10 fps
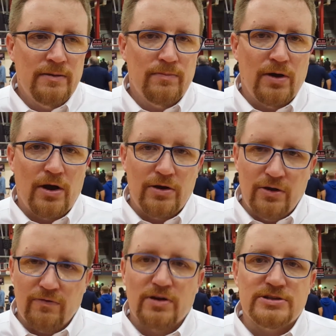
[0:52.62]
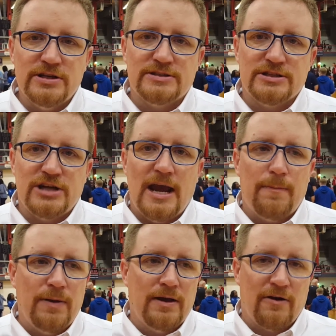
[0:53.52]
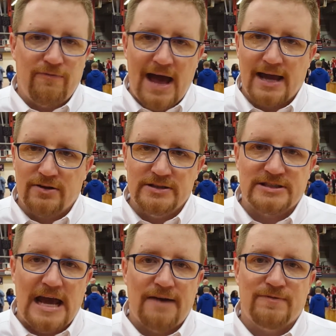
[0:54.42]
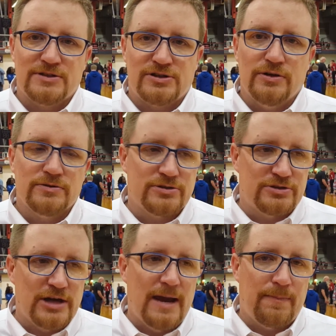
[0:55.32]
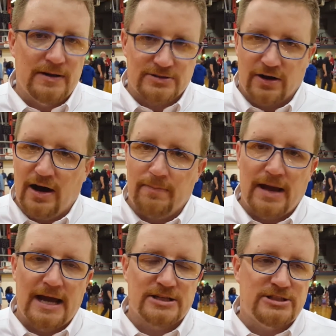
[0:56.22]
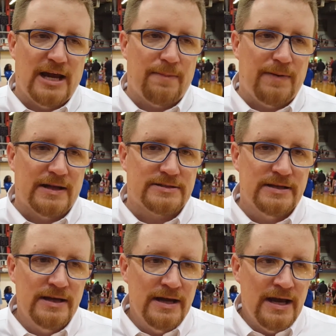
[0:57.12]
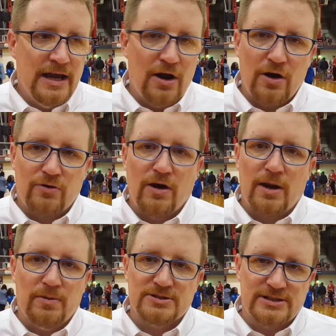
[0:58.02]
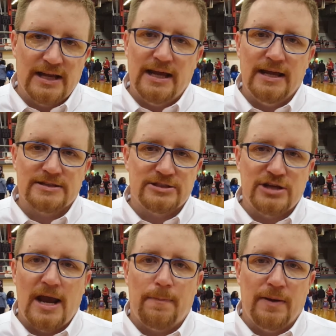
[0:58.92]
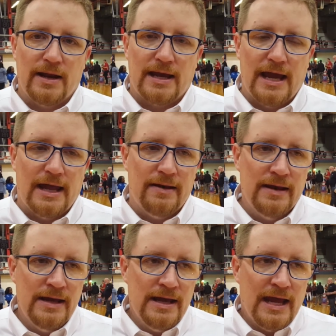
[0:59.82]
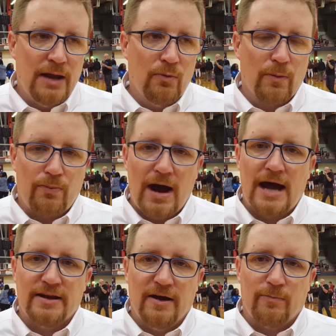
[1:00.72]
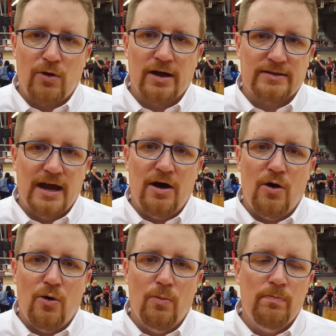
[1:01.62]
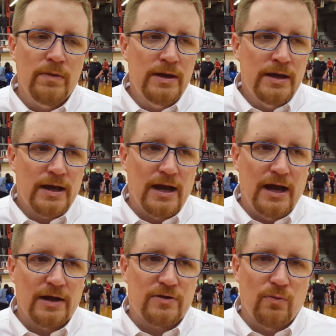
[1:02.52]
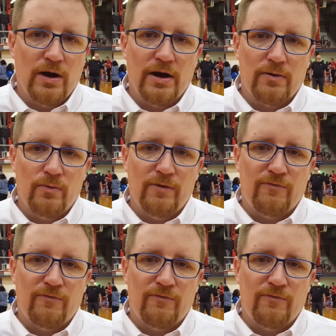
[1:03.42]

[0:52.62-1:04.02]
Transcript: but our university is a champion, our faculty, staff, and students are champions, our alumni is champions, and our incredible city is a champion again. And we're proud to have brought that home to where we